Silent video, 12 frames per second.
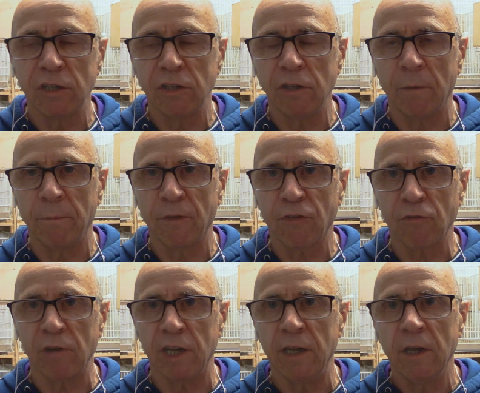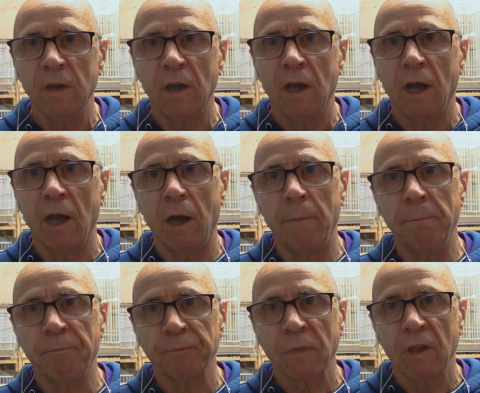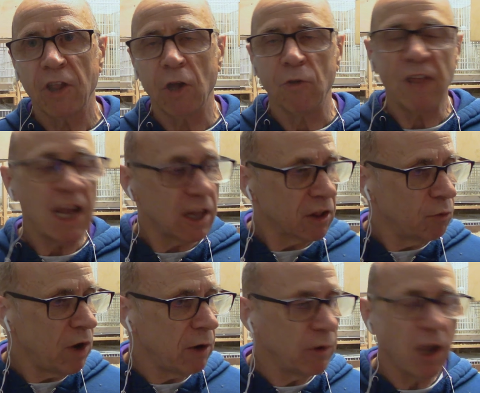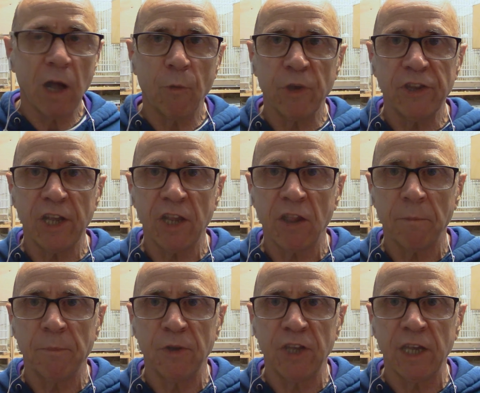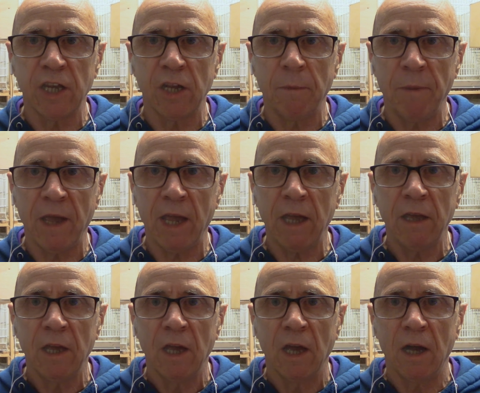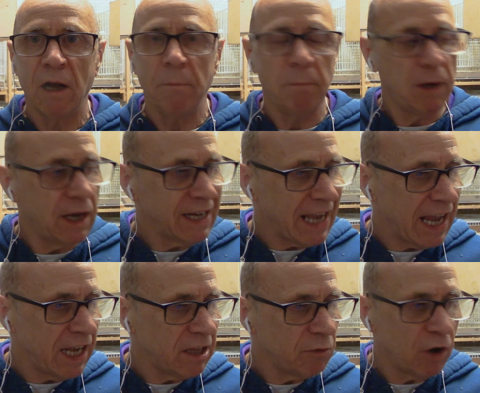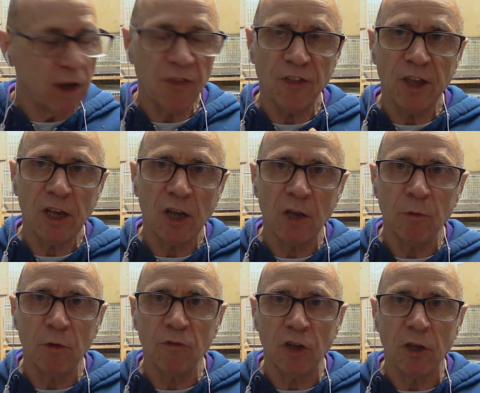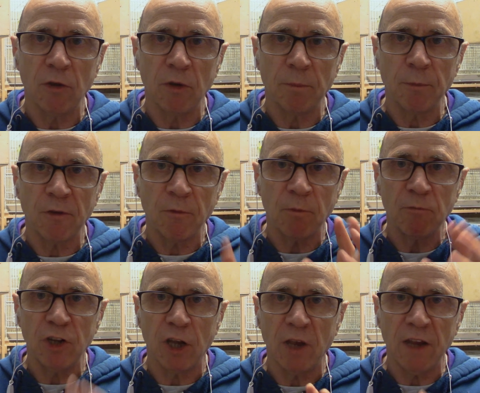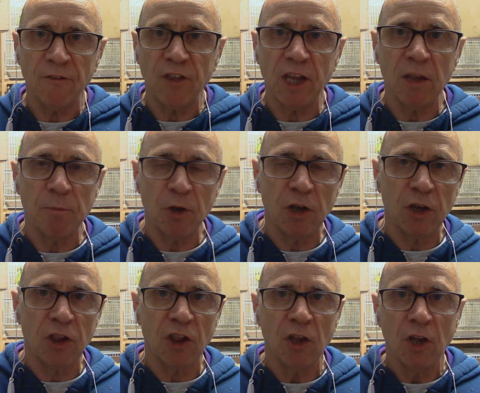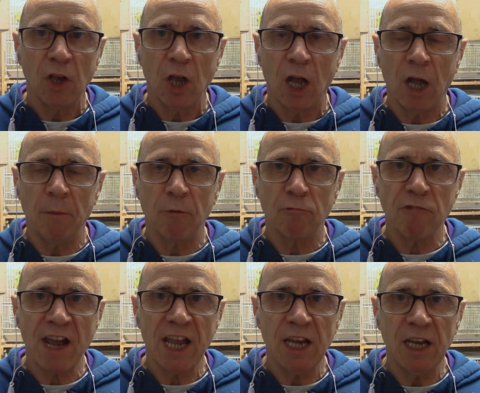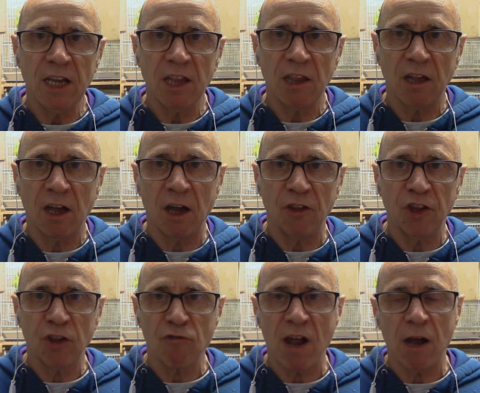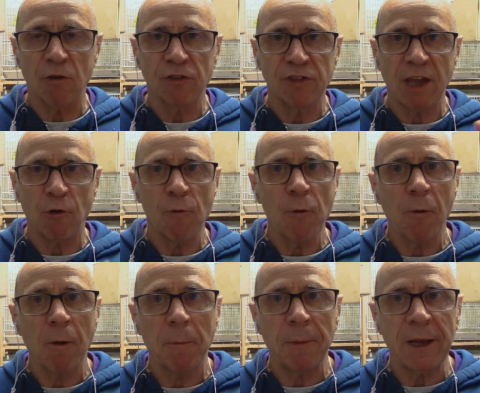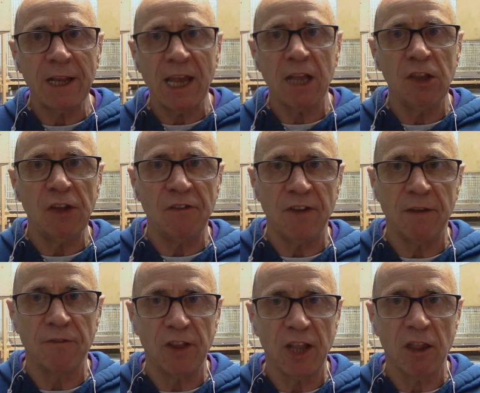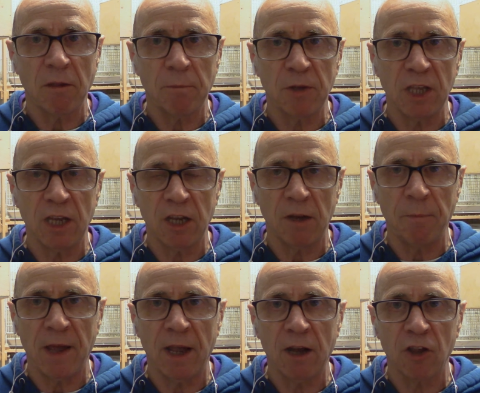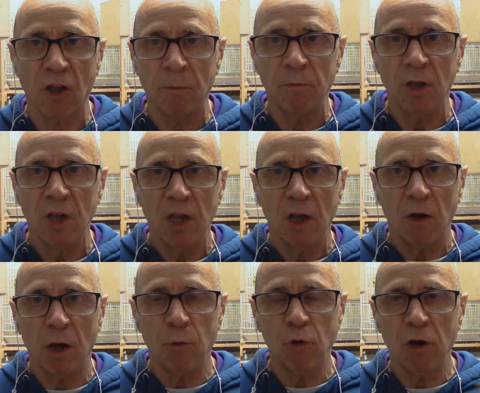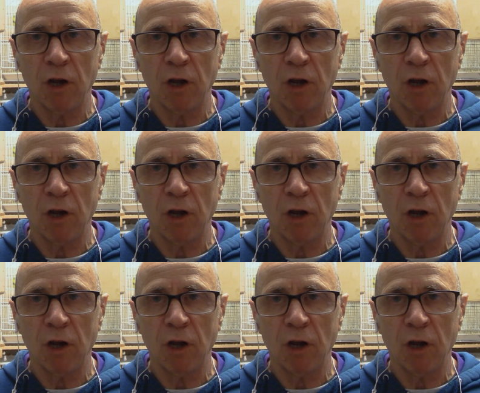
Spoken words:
number 3. So that's where we are with this particular pair. Again, what I think I will do, if these birds raise this round, that will probably be the end of it for this particular pair, because I will